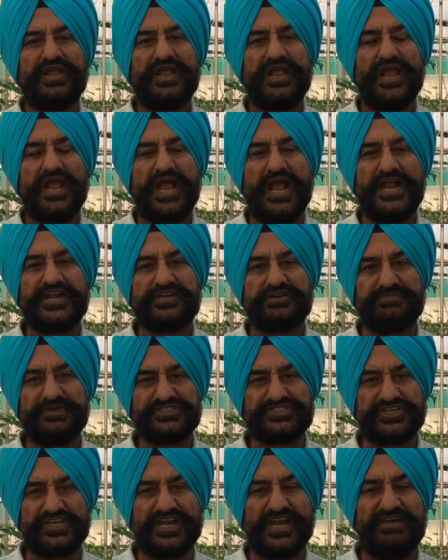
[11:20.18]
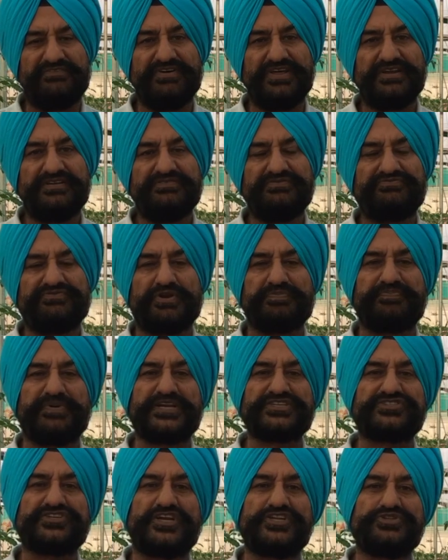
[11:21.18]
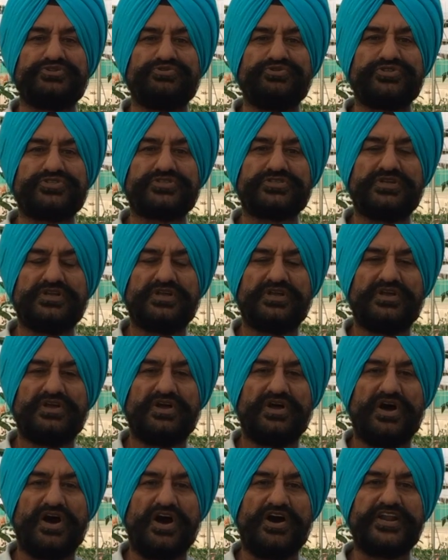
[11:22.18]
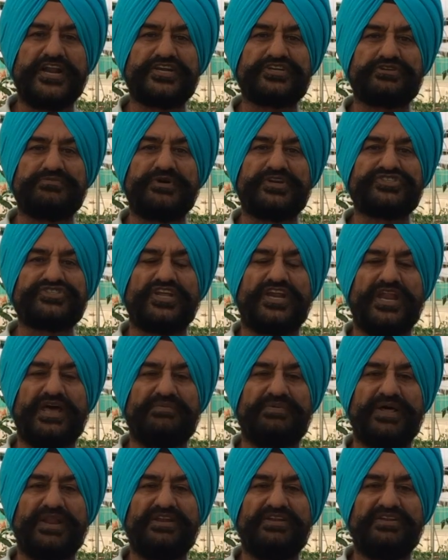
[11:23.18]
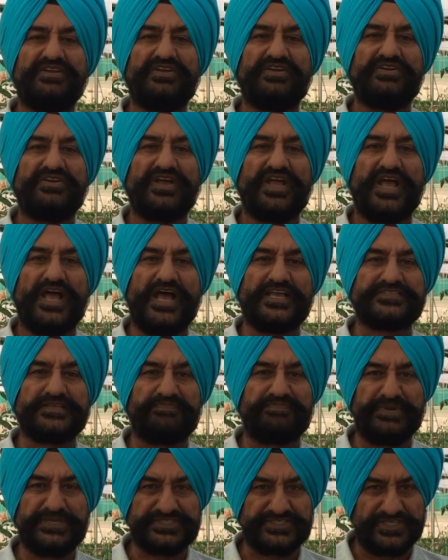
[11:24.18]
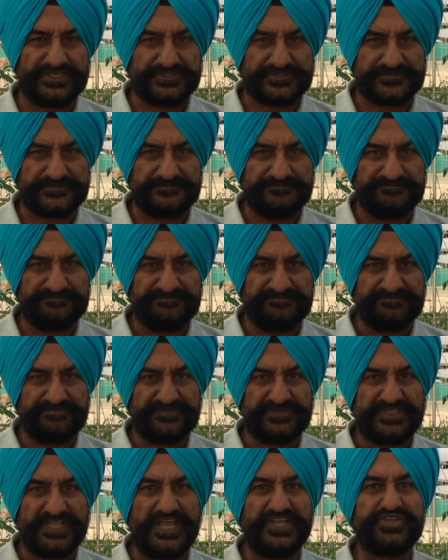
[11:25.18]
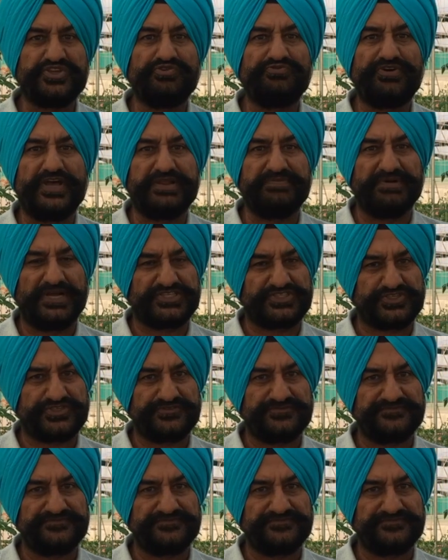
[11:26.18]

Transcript: at domestic level for personal use or at commercial level as a business. Thank you very much.